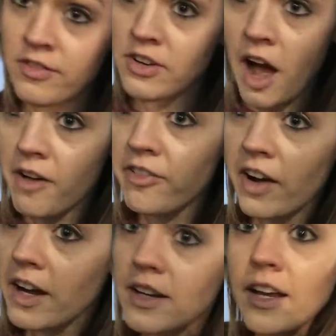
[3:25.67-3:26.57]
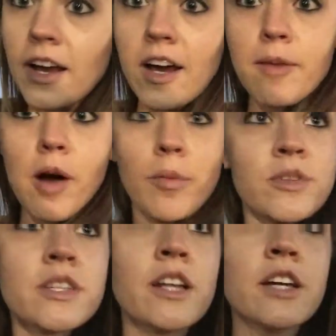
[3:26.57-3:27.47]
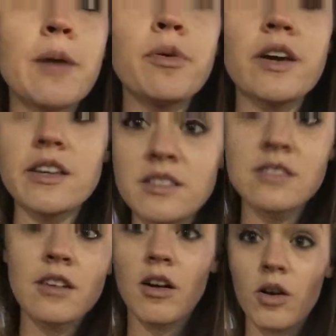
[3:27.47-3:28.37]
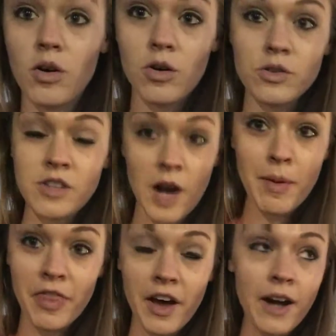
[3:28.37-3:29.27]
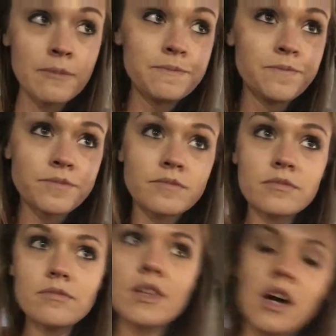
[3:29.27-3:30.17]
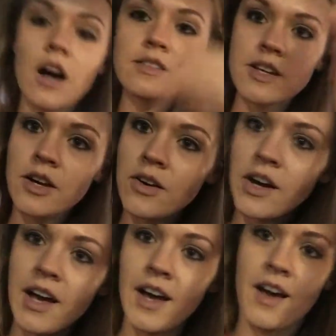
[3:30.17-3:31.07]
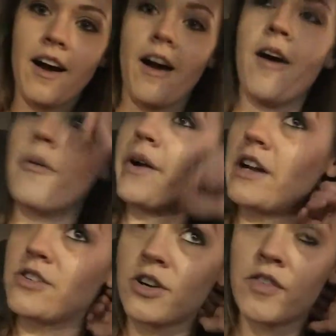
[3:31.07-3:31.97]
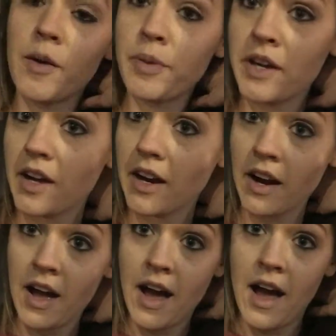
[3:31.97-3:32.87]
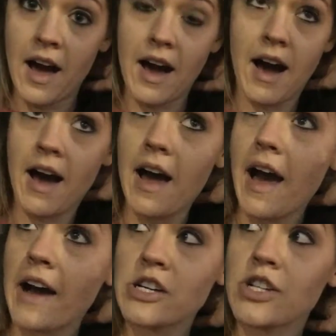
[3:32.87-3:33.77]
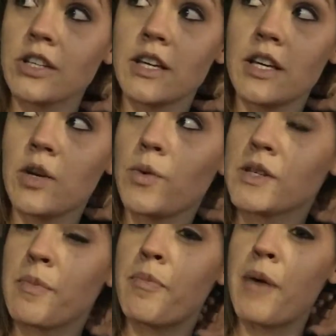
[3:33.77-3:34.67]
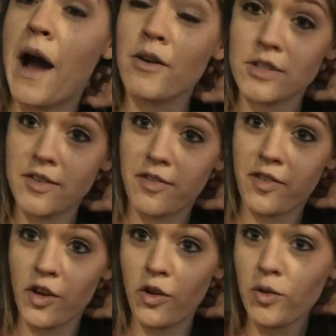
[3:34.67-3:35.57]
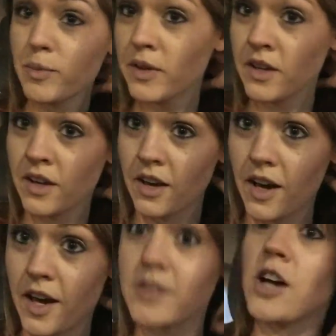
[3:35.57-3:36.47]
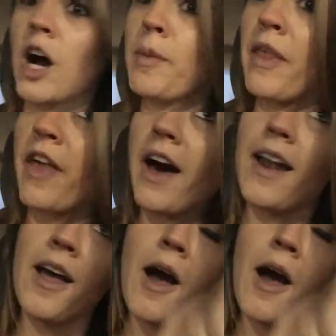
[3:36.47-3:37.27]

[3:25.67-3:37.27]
not fun. Almost killed a couple geese, so sorry about that. Also, when I drove up here, I actually was about to film and talk about that,